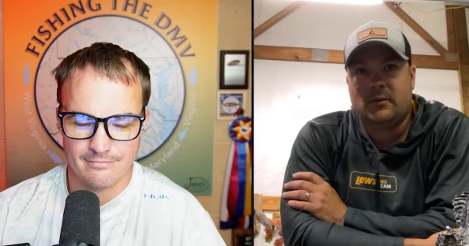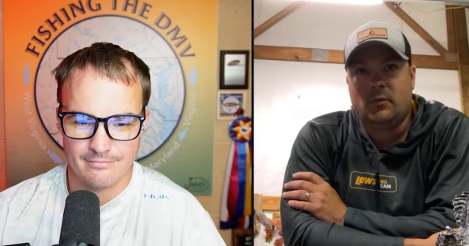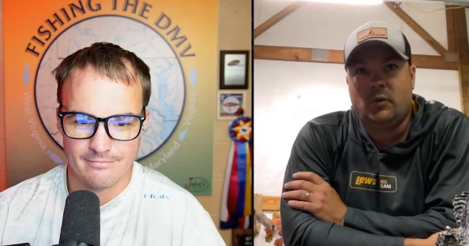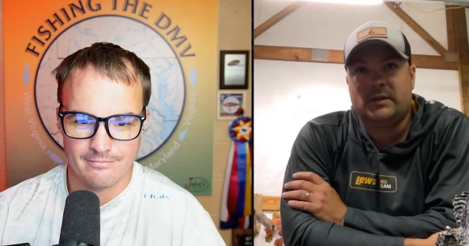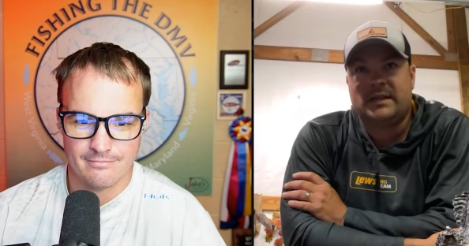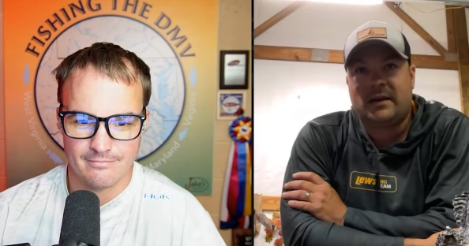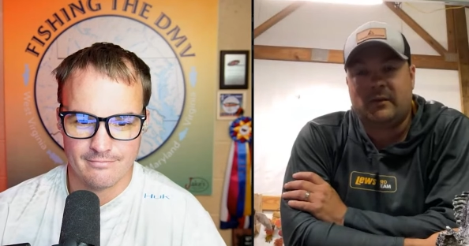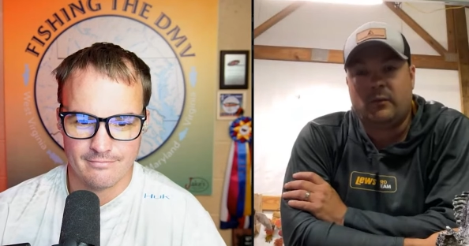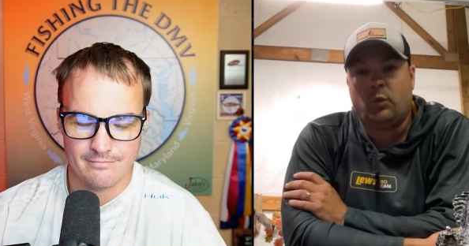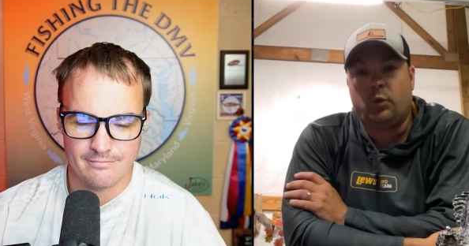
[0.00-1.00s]
Speaker 1: once I
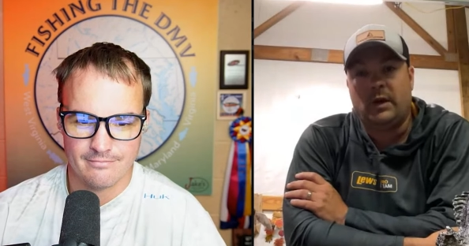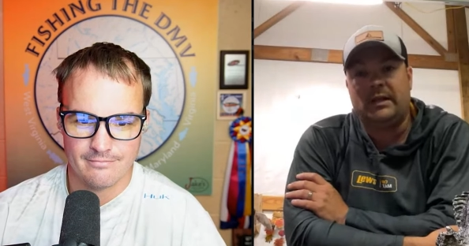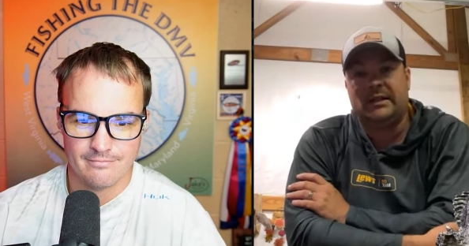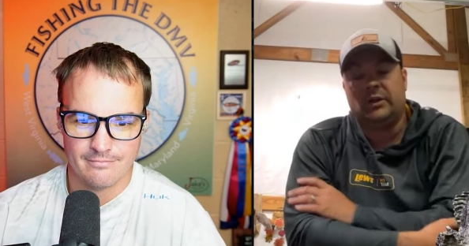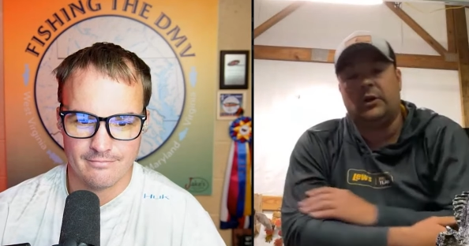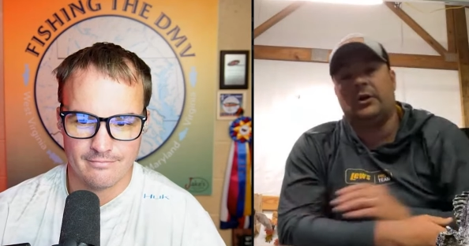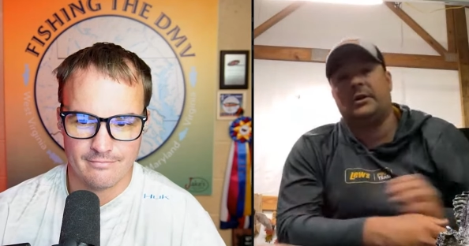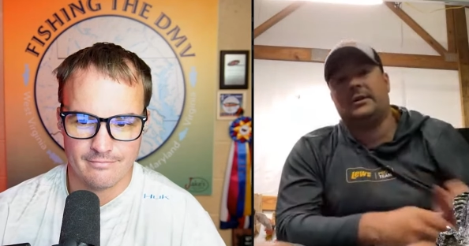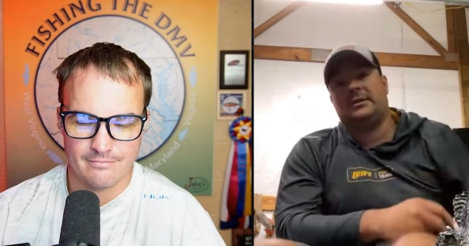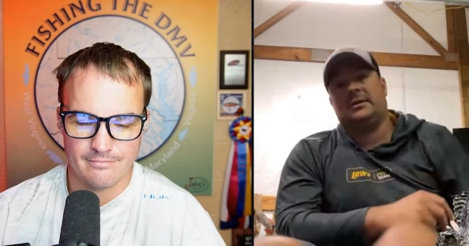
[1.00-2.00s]
really
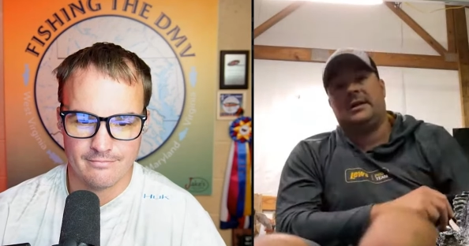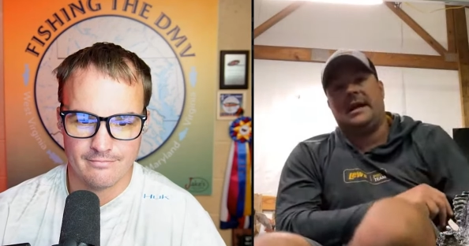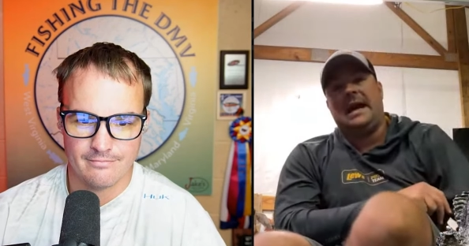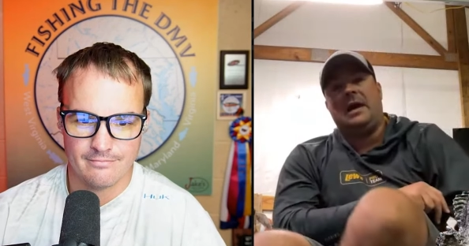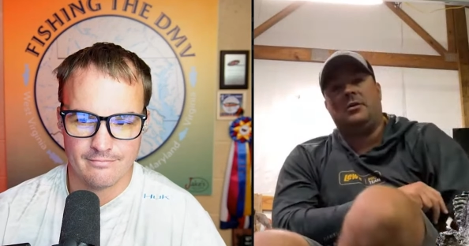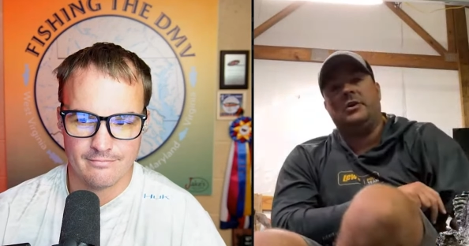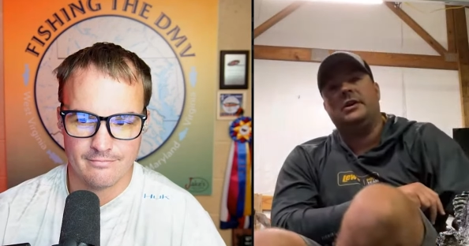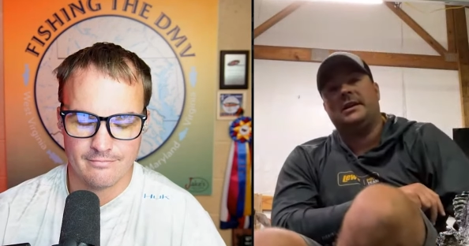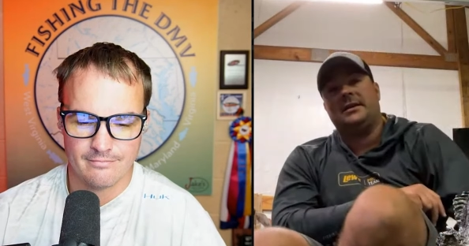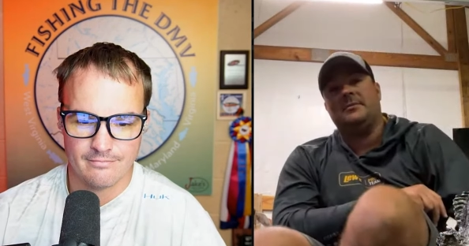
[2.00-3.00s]
learned how
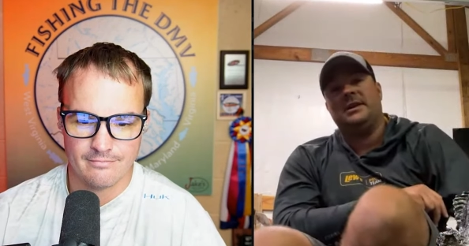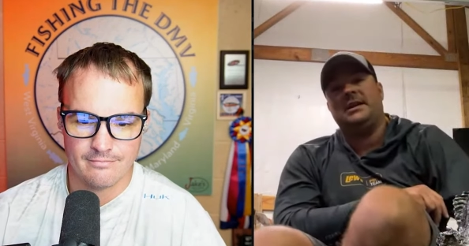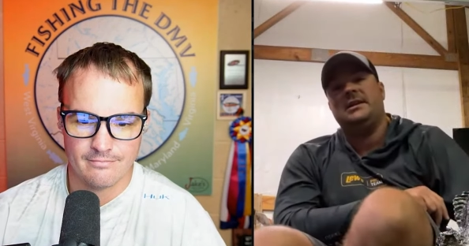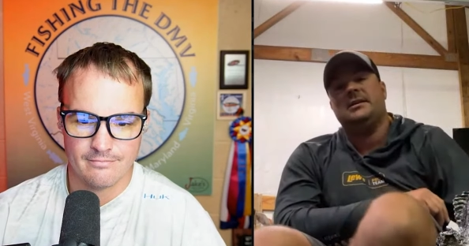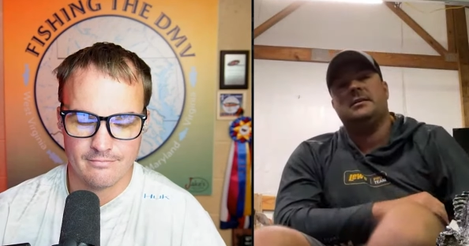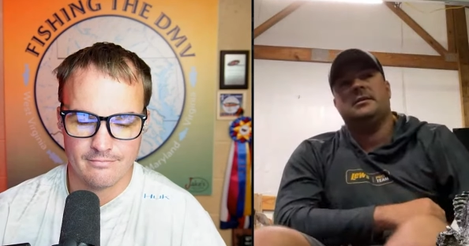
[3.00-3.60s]
good it can be,